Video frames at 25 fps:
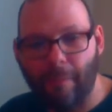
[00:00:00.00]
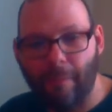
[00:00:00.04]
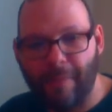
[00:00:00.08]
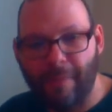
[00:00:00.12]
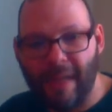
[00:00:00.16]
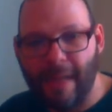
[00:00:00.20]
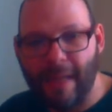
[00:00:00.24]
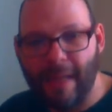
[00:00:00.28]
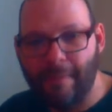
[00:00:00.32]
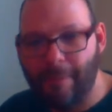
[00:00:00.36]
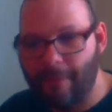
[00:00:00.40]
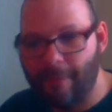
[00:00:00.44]

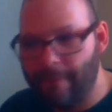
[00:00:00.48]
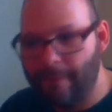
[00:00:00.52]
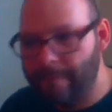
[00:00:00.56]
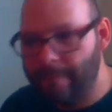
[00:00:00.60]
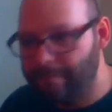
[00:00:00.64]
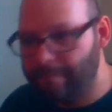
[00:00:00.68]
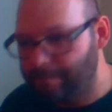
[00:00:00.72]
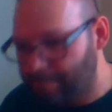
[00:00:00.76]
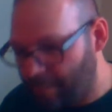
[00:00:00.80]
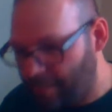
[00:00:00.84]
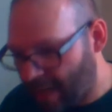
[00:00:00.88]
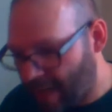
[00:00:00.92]
people
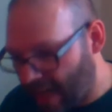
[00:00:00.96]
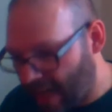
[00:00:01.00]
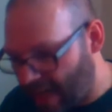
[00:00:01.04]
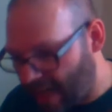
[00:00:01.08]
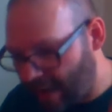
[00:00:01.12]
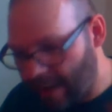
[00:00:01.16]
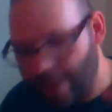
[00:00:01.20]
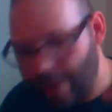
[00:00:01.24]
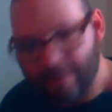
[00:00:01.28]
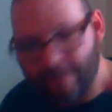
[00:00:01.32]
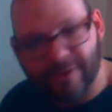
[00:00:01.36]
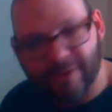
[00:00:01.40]

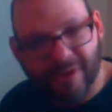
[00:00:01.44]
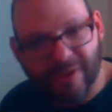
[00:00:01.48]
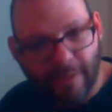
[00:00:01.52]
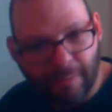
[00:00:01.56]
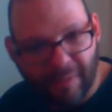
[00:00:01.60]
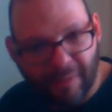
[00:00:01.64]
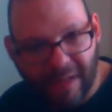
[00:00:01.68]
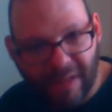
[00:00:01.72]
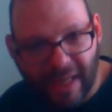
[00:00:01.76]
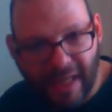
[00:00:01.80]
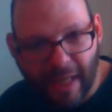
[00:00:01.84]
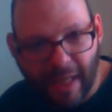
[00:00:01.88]
and some
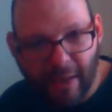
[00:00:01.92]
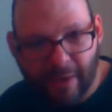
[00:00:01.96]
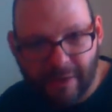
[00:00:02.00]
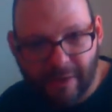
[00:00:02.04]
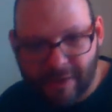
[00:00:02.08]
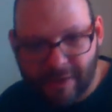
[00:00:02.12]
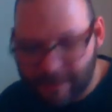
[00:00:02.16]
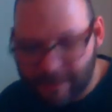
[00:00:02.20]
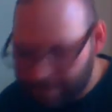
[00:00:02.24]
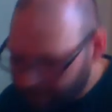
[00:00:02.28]
beginners.